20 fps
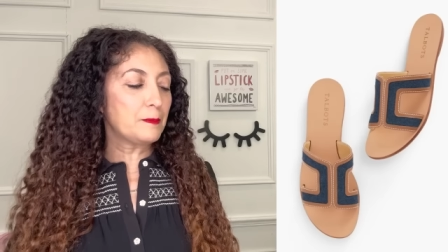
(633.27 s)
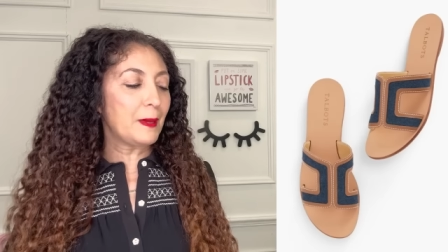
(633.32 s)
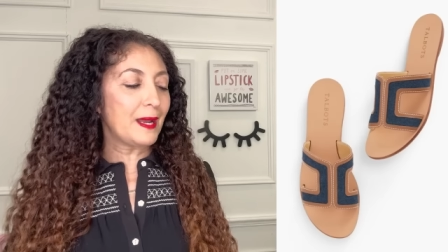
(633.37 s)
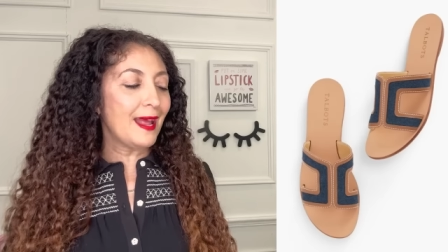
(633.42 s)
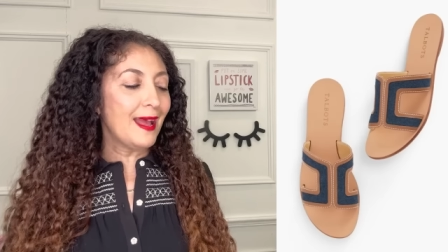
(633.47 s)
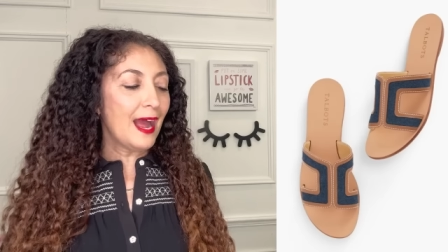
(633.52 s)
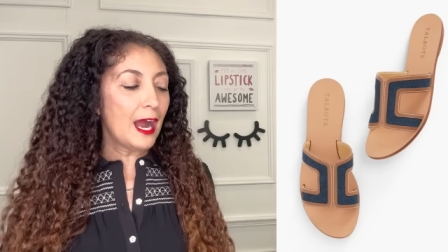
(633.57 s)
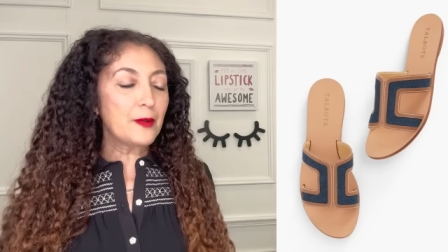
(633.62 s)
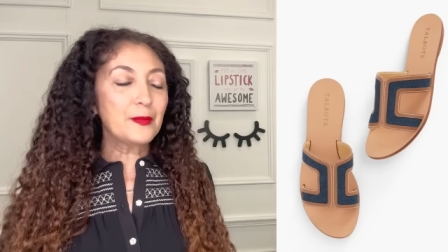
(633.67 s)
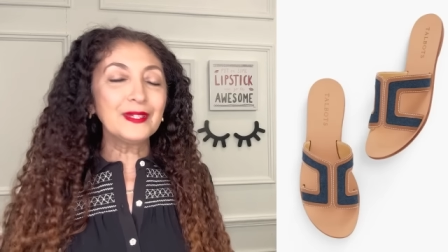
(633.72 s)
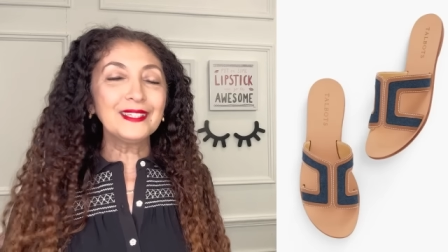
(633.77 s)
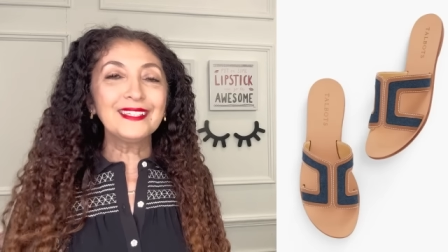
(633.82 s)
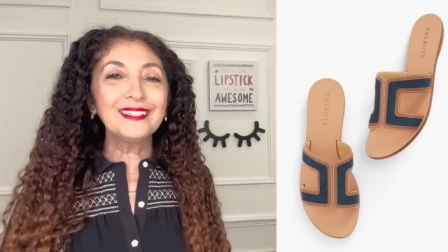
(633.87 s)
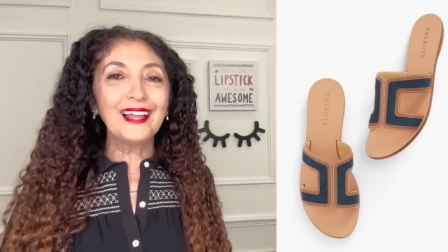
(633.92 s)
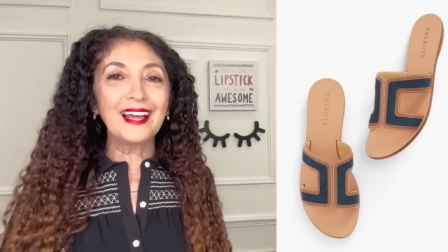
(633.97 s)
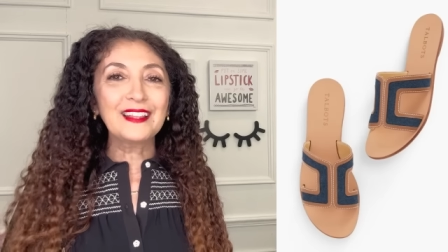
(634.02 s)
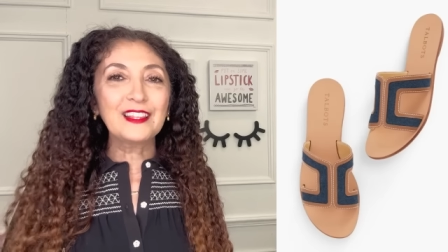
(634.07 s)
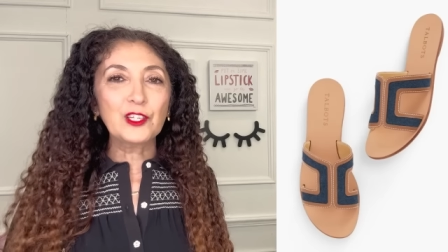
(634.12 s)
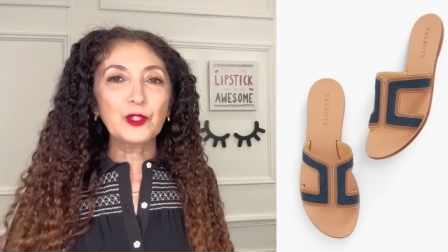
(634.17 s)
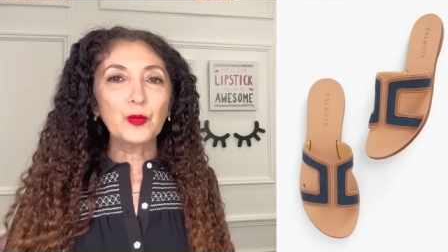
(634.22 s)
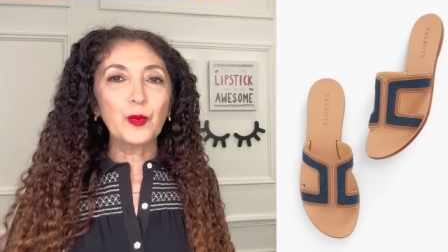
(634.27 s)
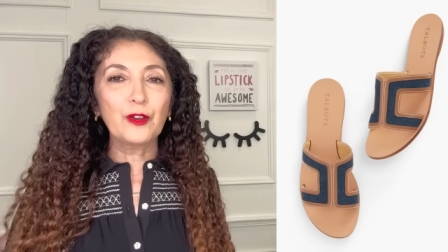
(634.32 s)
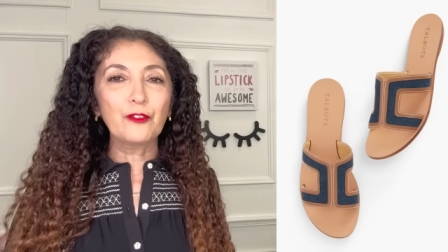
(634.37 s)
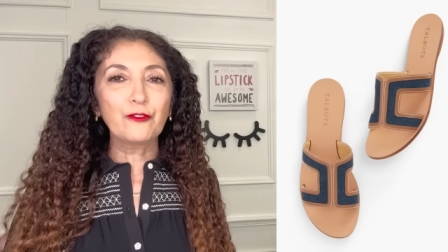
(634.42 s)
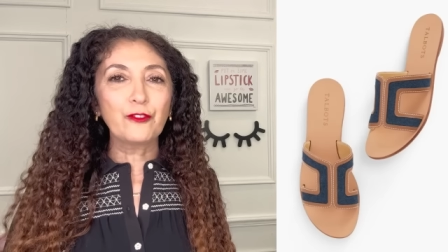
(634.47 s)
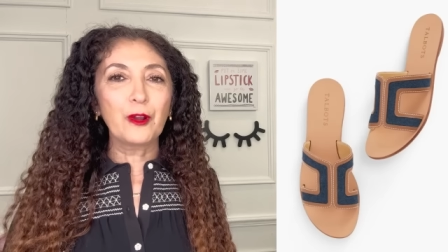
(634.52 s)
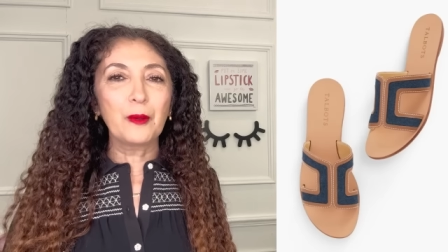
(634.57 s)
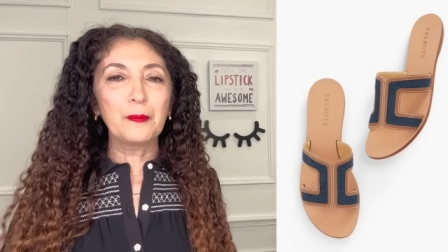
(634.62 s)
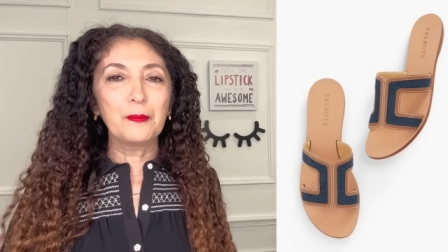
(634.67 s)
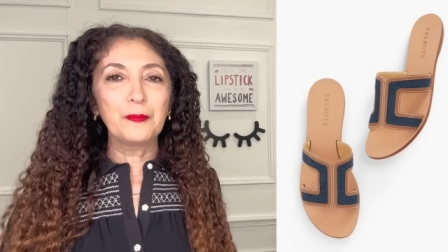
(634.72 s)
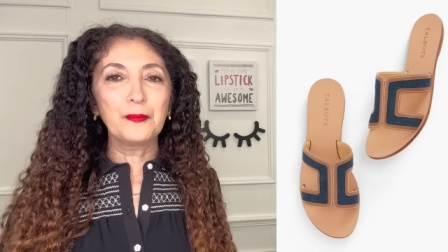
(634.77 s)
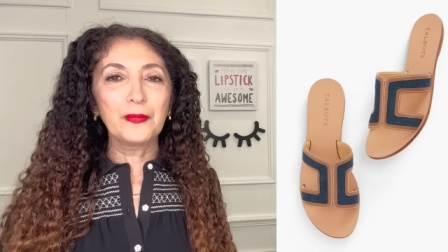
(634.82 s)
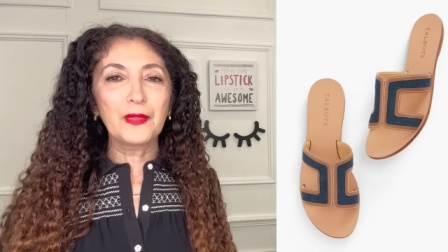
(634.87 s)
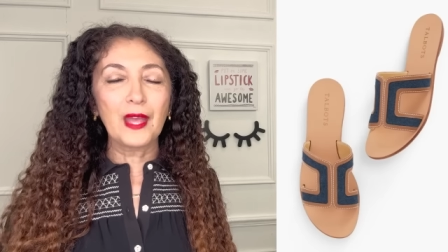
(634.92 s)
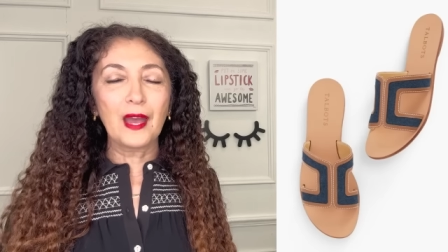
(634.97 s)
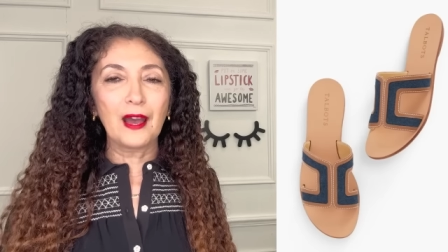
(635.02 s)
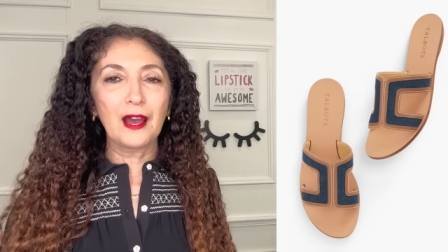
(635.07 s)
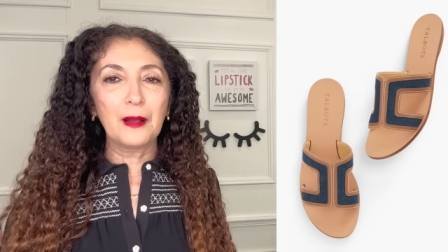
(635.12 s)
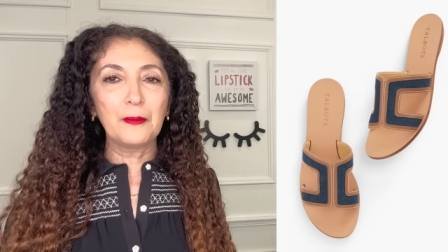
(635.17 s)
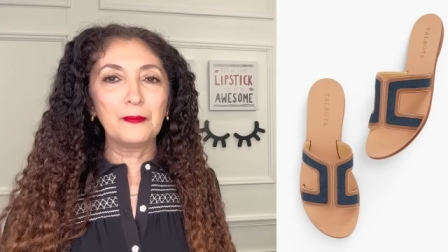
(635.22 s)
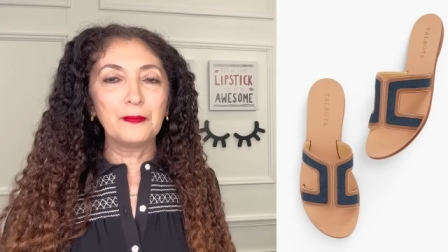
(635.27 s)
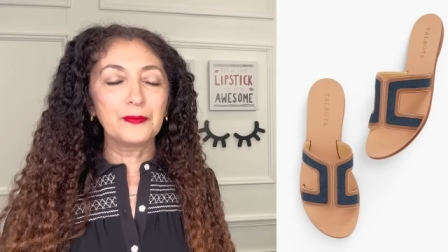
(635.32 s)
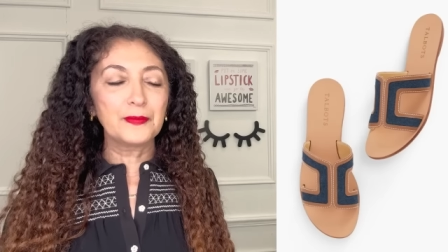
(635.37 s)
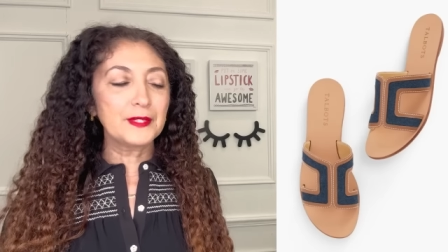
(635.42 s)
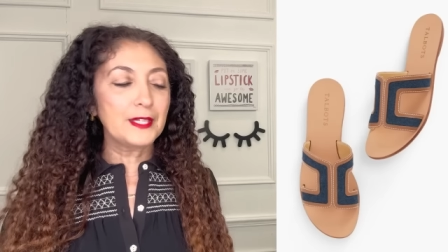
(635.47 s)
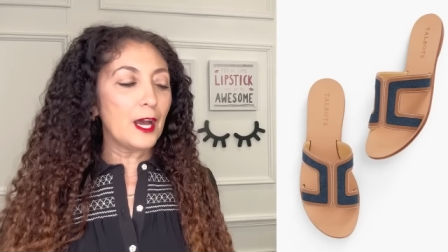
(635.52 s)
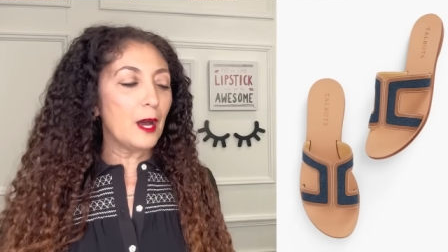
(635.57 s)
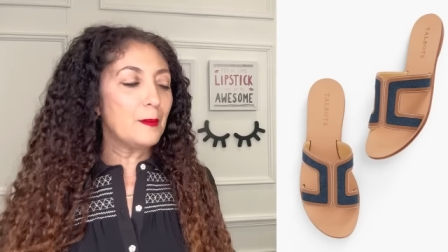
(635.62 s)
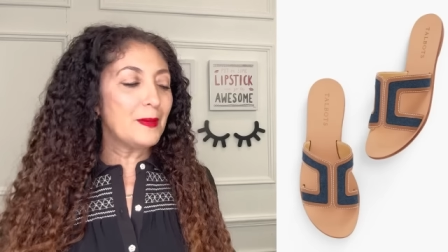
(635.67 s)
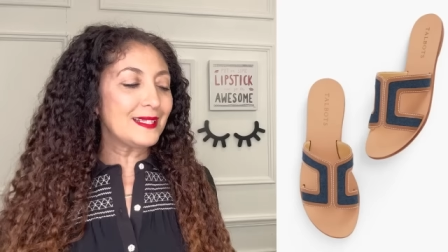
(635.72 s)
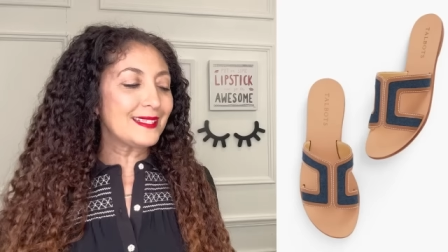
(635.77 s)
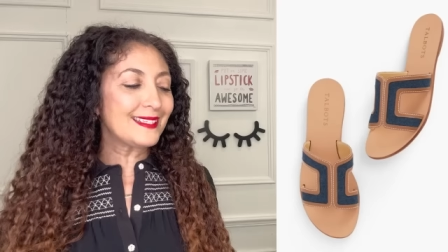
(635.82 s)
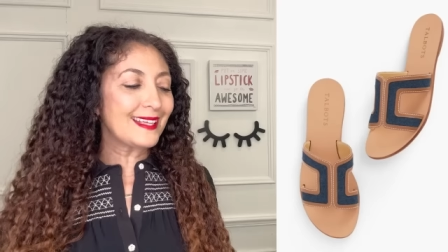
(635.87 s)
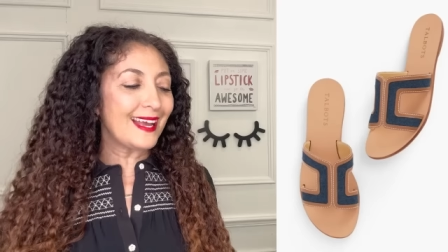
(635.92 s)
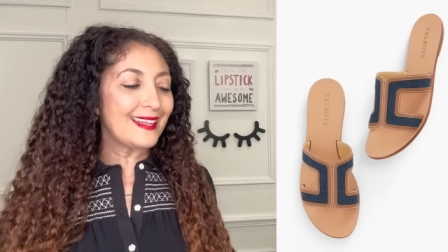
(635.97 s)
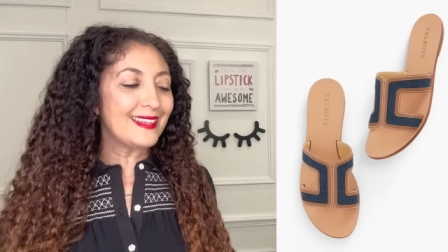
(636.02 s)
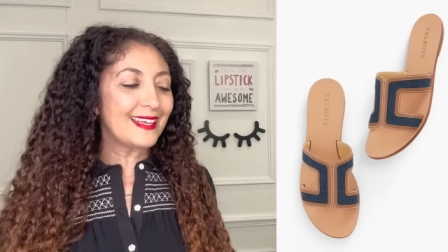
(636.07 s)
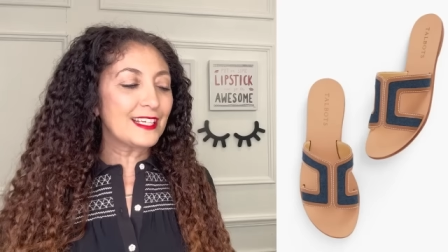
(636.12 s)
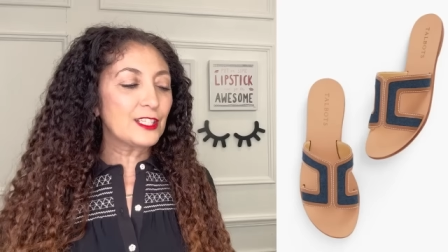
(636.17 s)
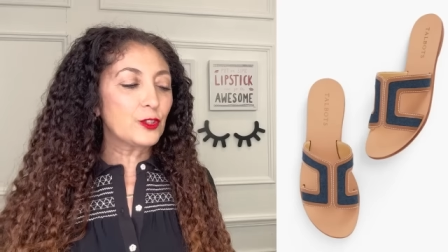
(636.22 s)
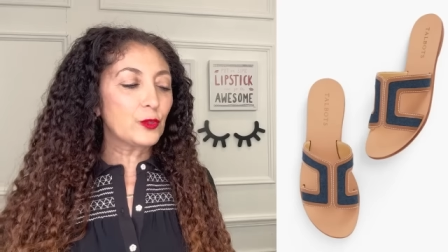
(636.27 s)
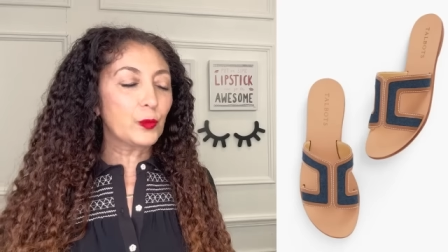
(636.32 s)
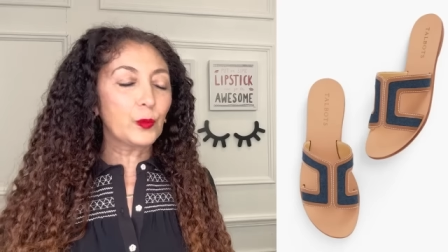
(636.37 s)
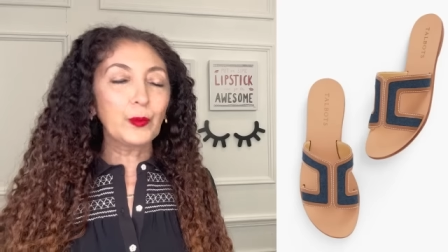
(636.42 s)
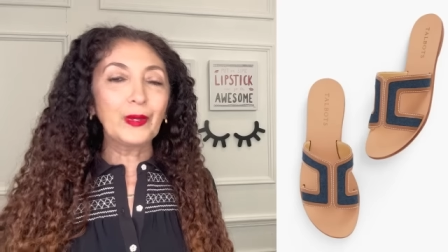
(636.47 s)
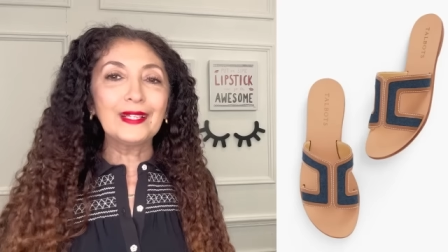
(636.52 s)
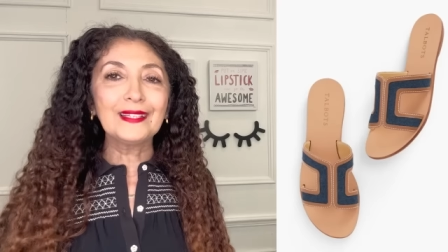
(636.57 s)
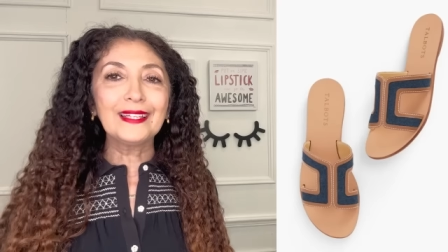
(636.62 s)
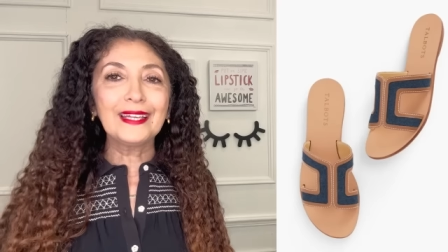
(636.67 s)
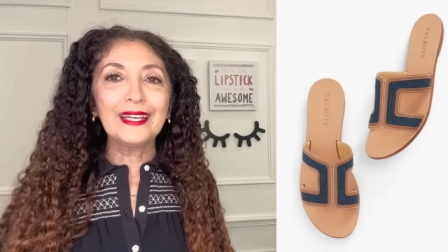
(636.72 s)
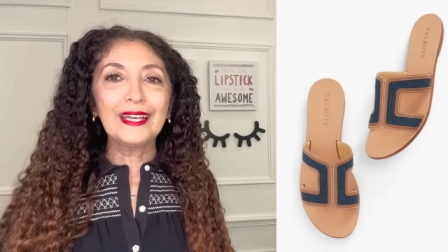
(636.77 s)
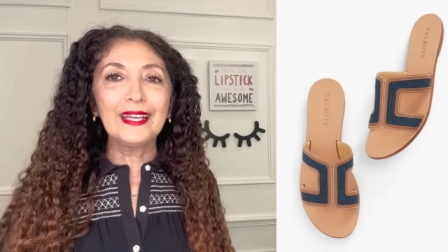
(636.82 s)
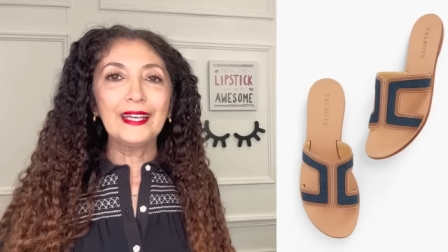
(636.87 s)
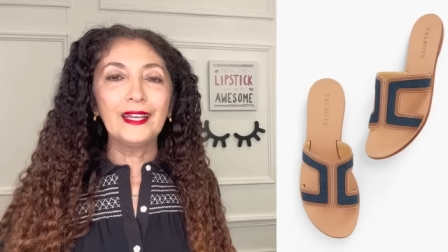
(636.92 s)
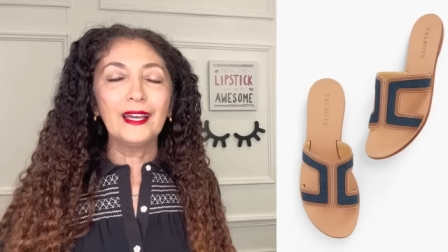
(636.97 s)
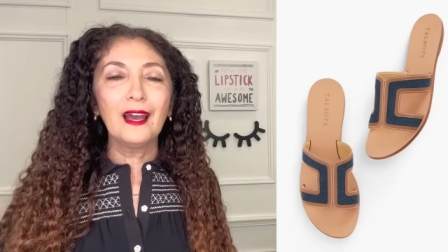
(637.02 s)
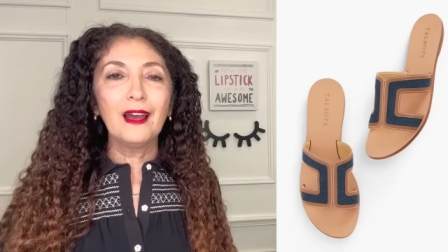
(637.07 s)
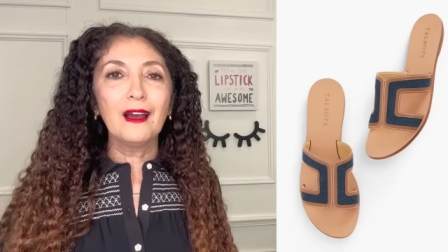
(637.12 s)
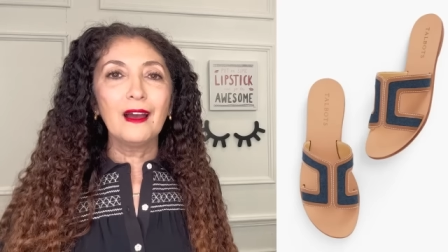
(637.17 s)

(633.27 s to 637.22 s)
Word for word: But I really like this one from um, Talbot's. I think it's really